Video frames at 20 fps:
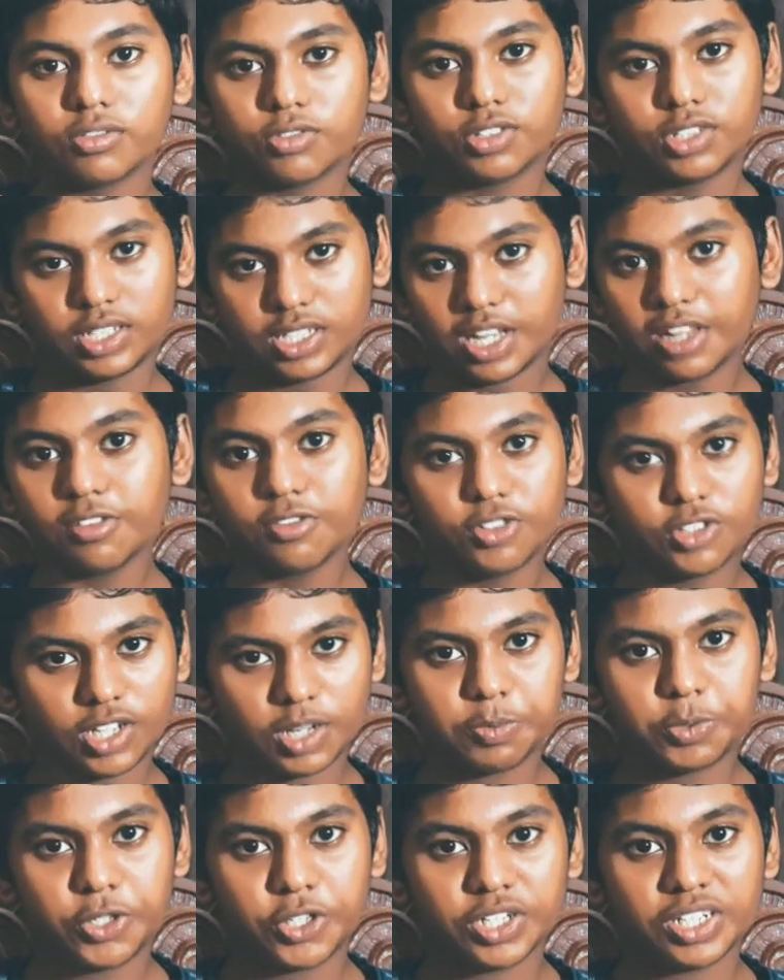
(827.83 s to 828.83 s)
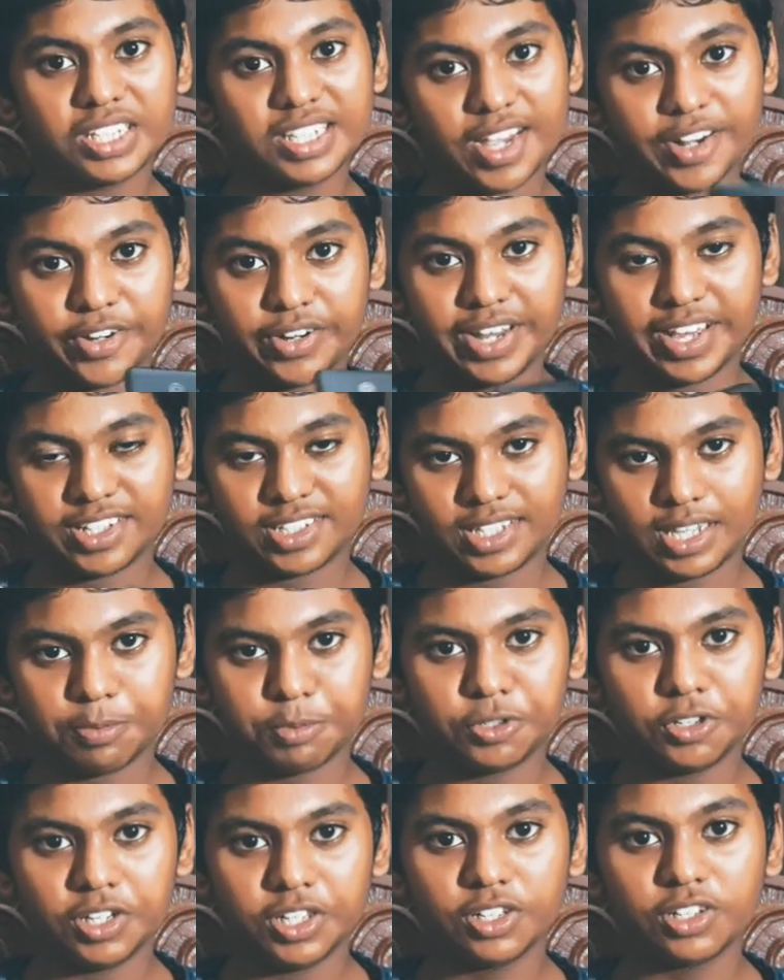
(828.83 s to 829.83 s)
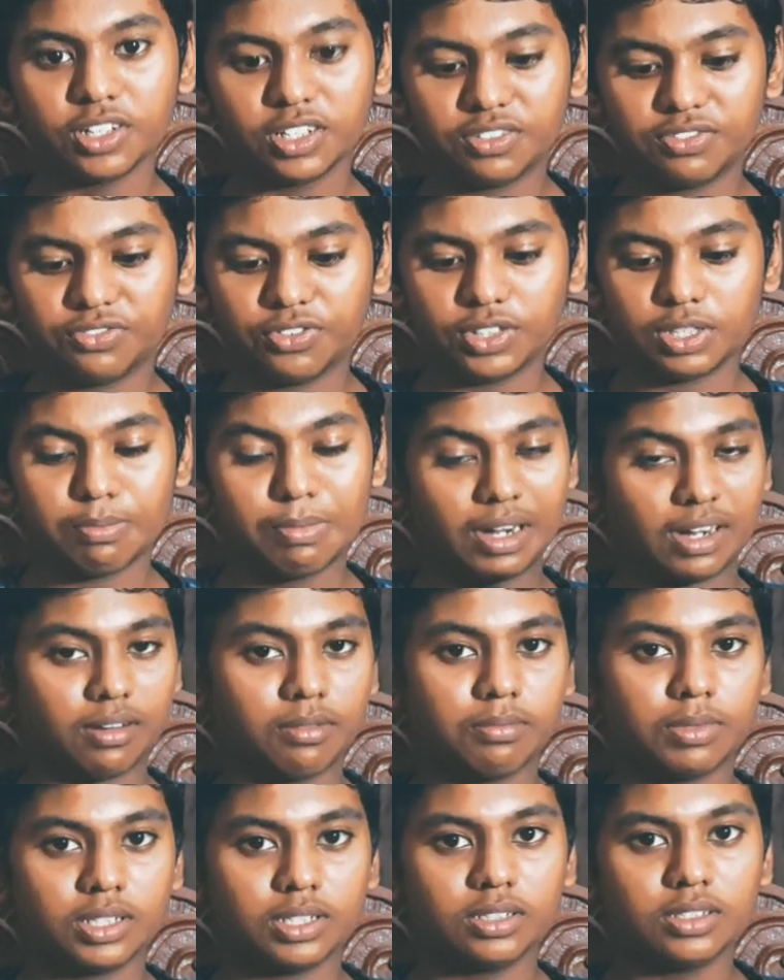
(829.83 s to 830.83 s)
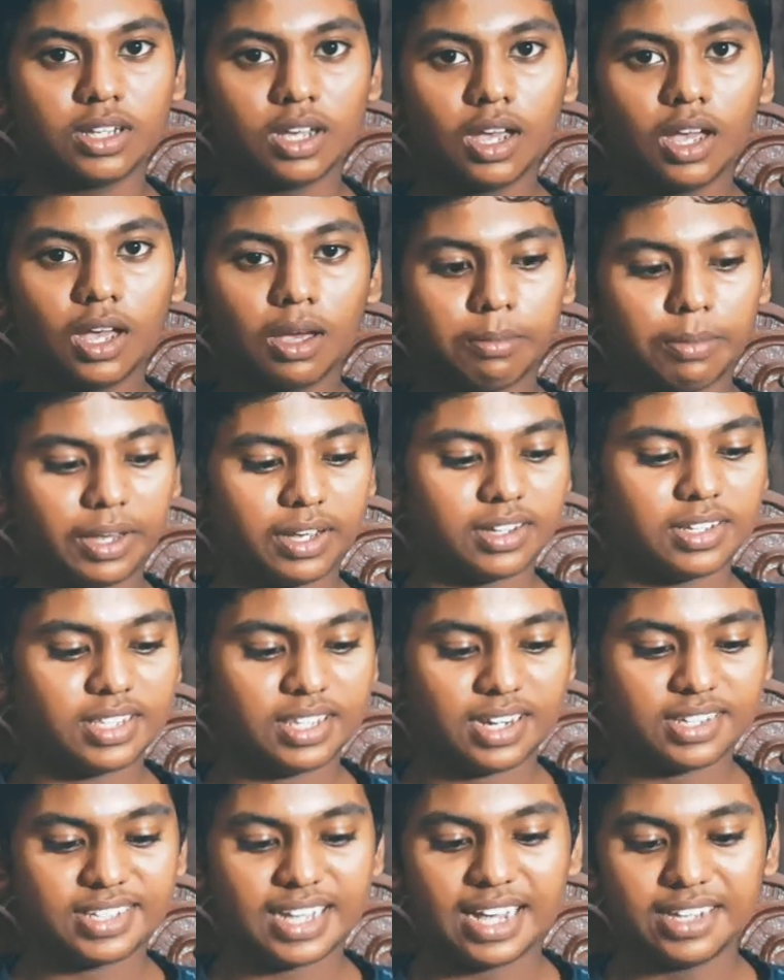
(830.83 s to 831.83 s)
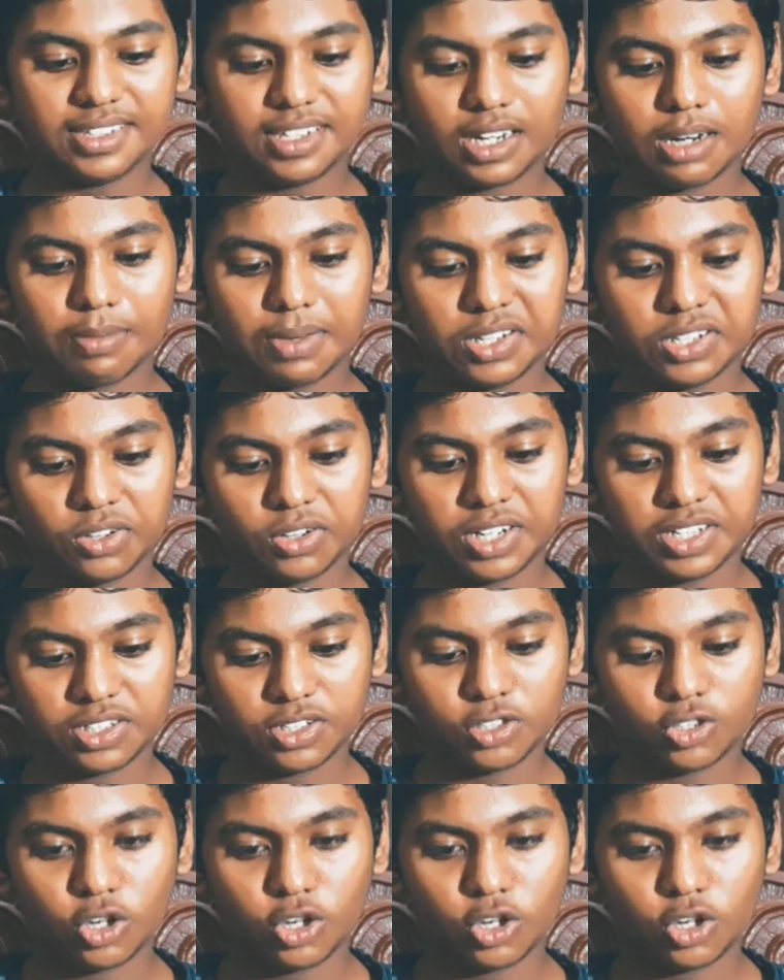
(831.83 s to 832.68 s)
Cell reception is actually exceptionally good for the metal build because it is antenna bands only the